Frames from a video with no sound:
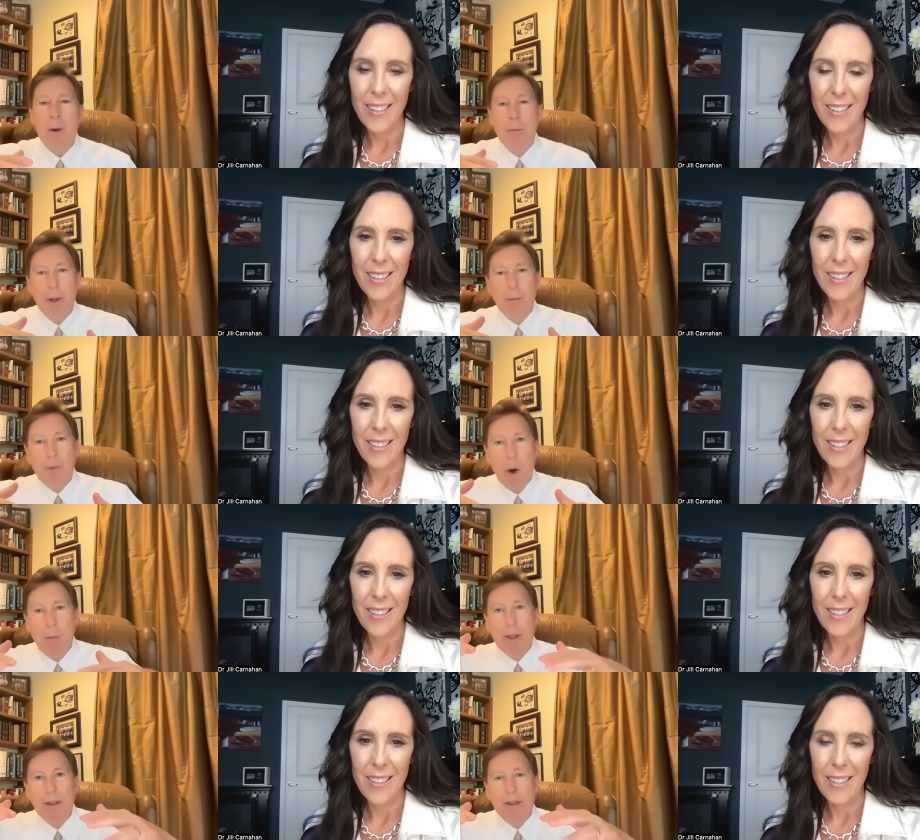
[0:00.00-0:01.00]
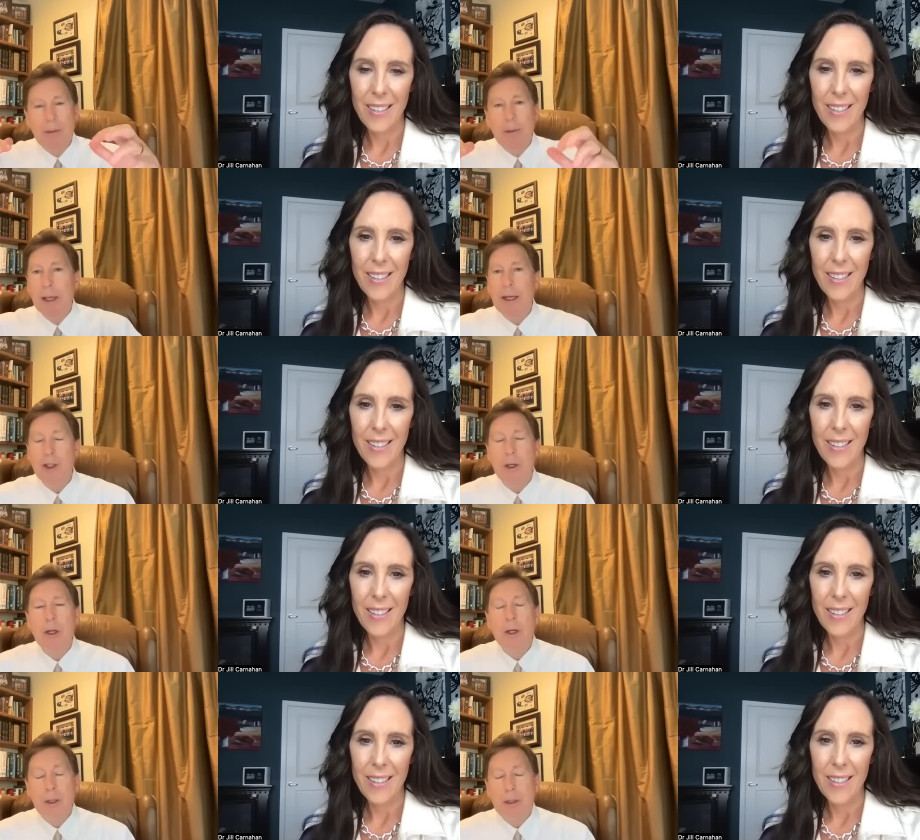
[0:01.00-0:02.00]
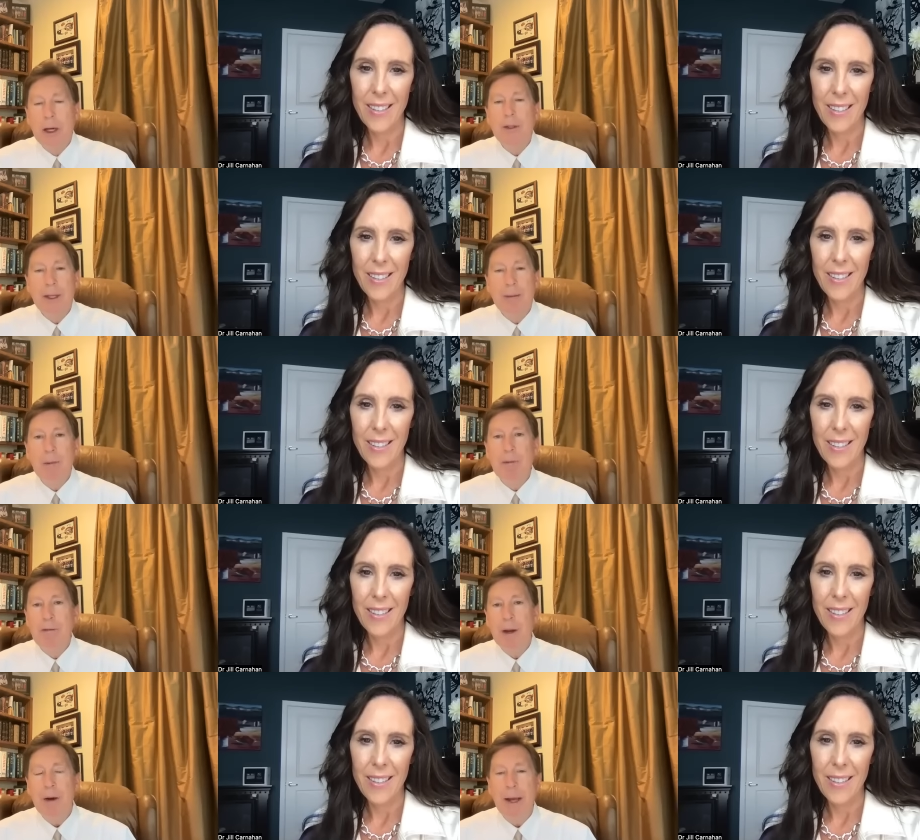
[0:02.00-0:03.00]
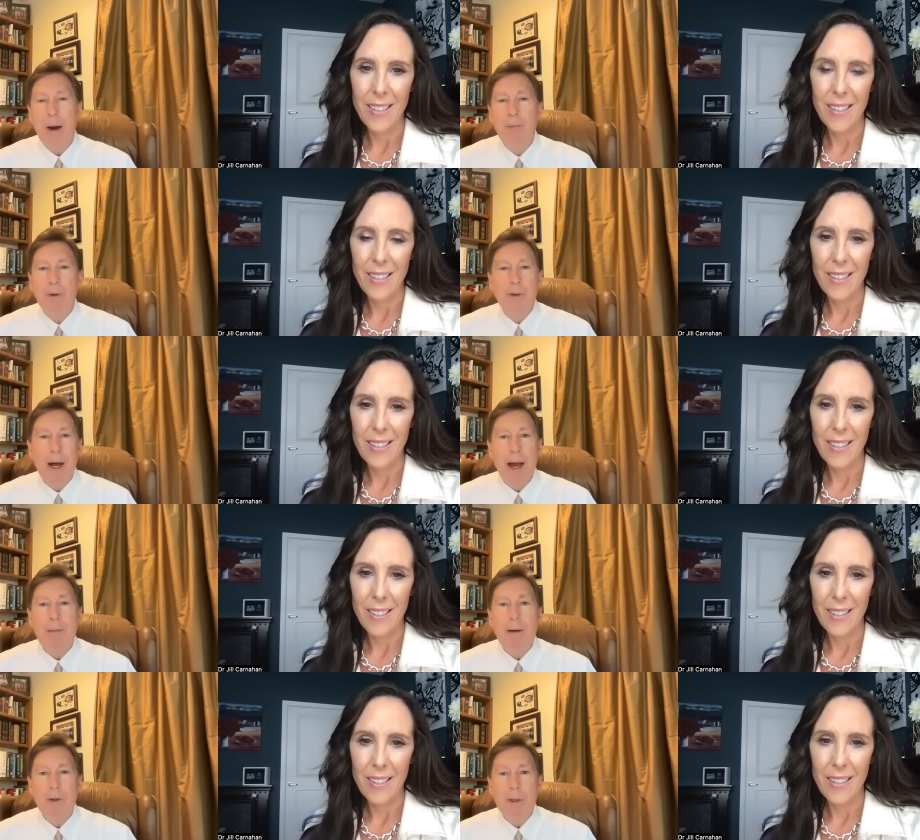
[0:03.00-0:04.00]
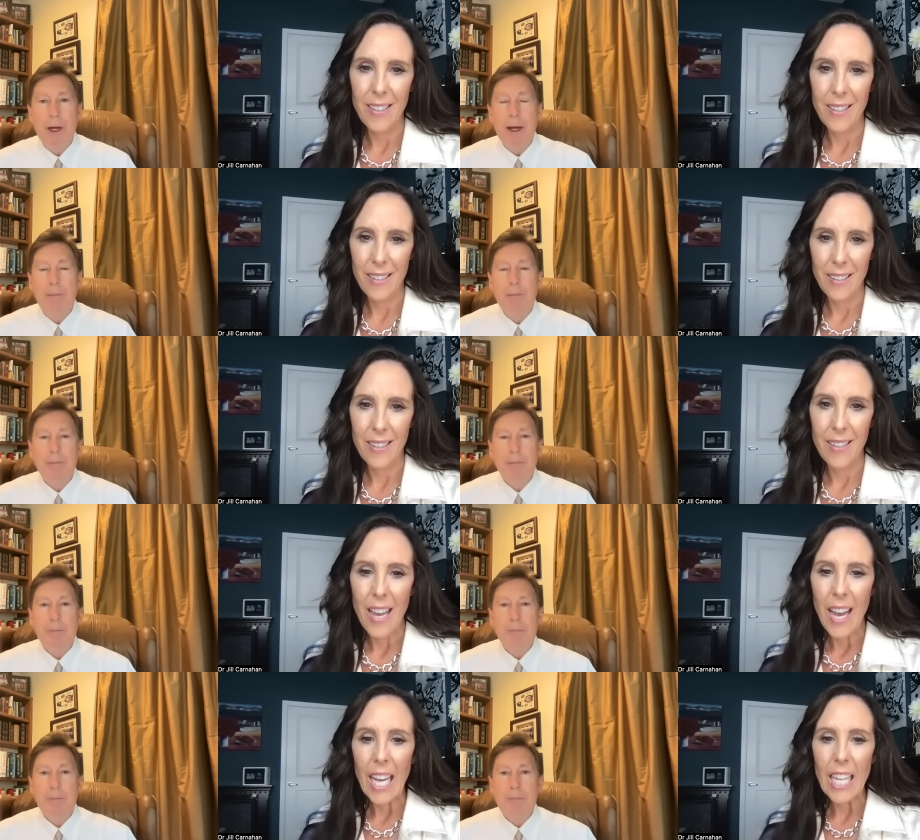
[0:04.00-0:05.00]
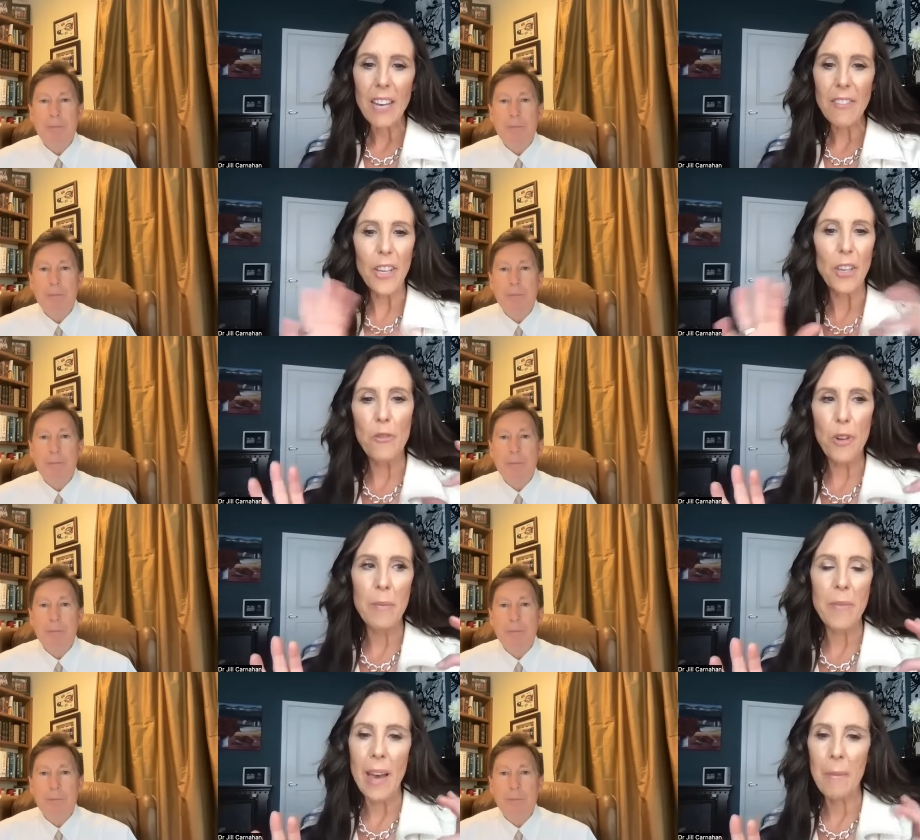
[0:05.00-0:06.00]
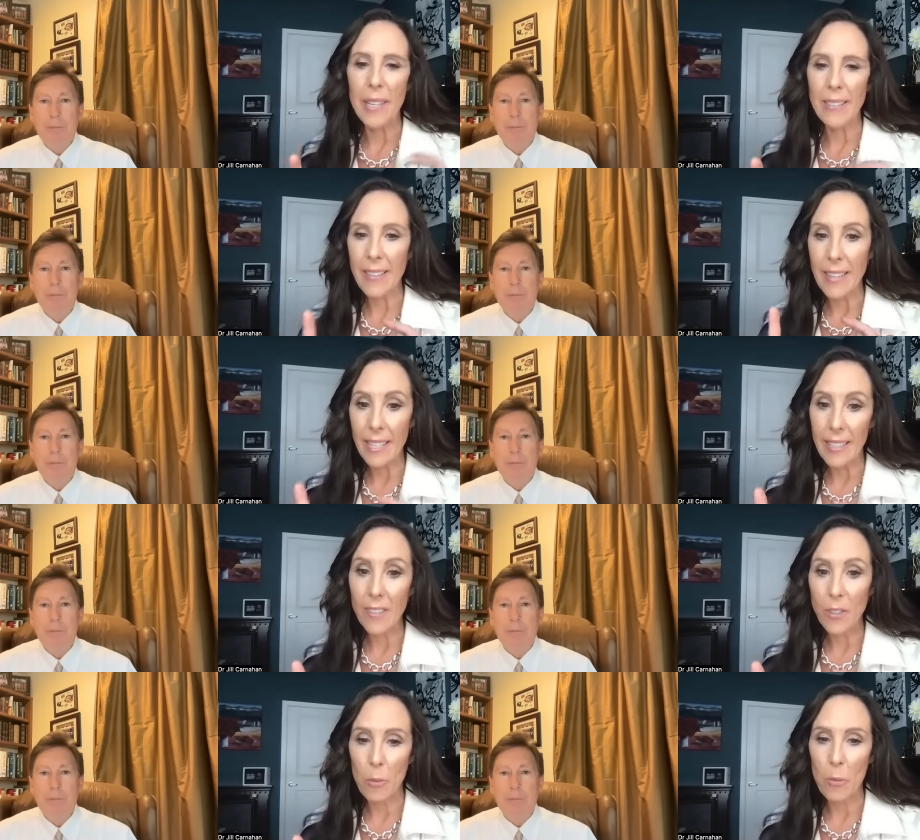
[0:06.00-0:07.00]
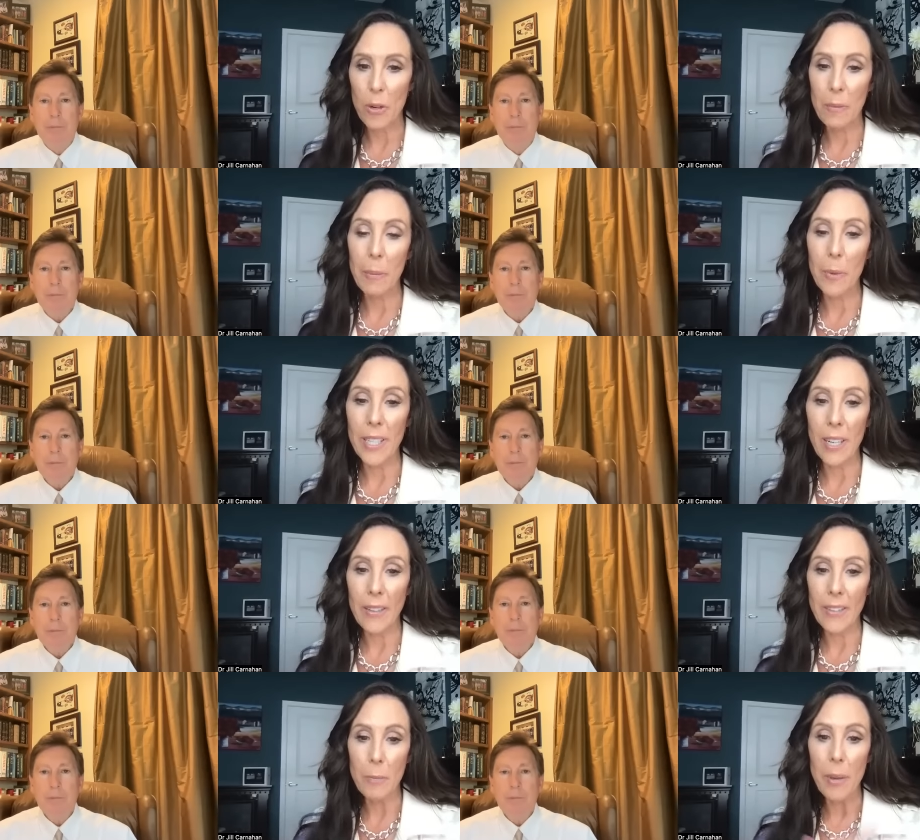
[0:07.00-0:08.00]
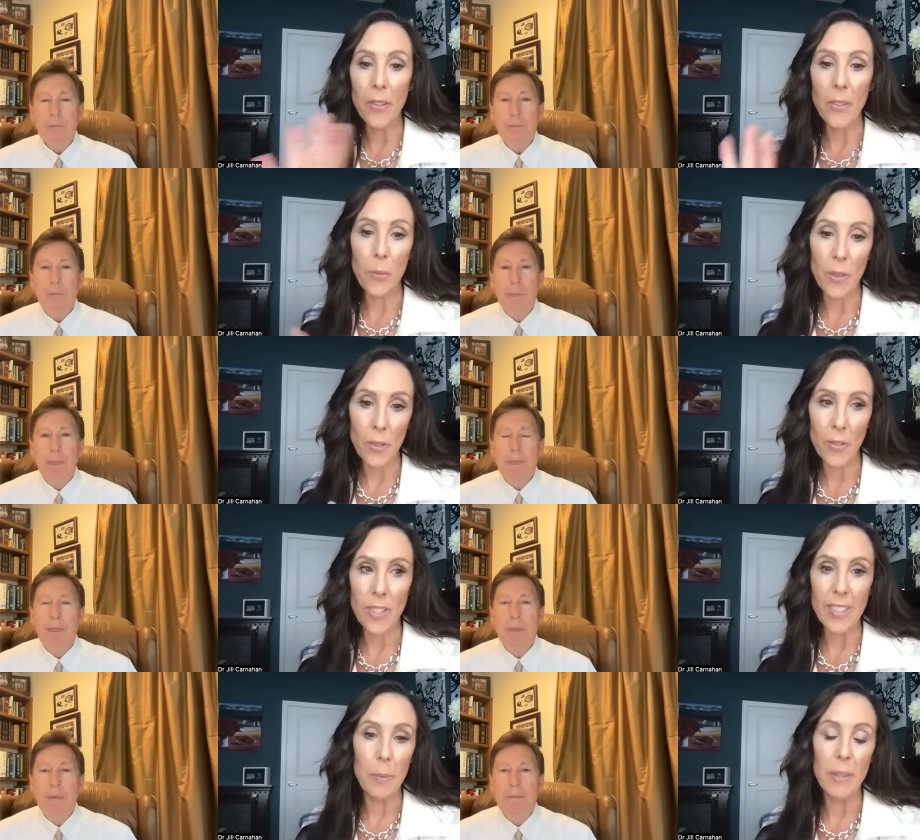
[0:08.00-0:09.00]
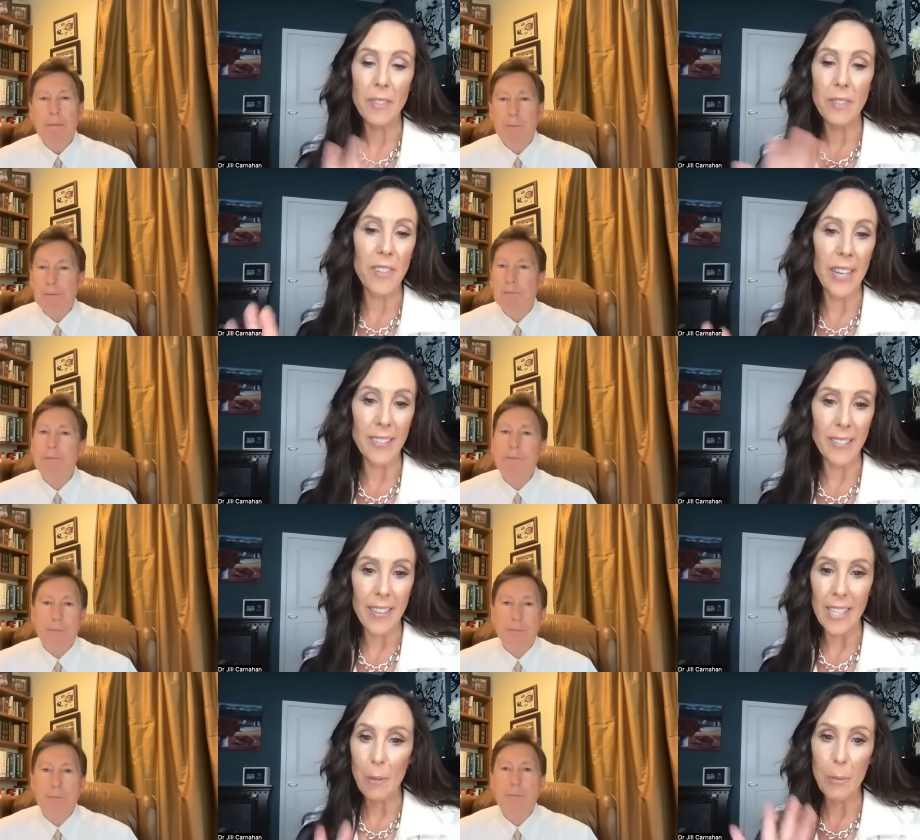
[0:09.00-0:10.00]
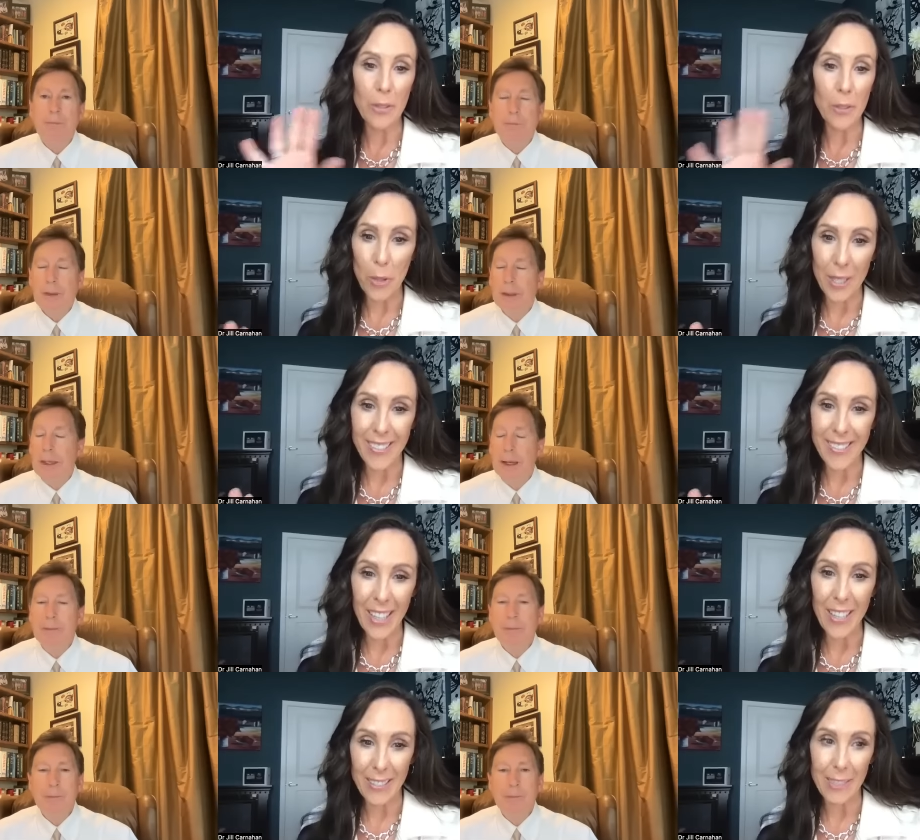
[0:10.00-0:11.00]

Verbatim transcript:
Speaker 1: but appropriate stimulation does seem to be very helpful time after time.
Speaker 2: I love how you frame that, because I think it is so important. People get all these bells and whistles on expensive devices, and the companies are trying to sell